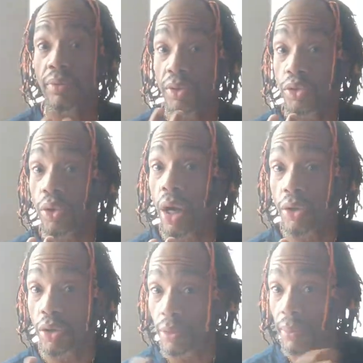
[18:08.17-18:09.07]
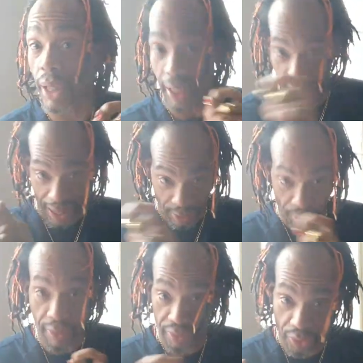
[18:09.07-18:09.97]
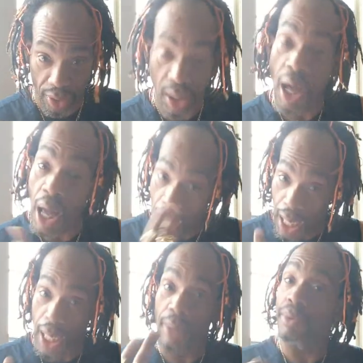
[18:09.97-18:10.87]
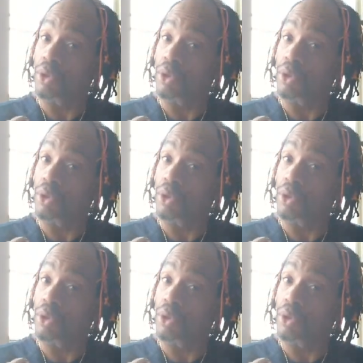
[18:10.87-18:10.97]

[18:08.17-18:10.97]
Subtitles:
astrologers and cast birth charts are able to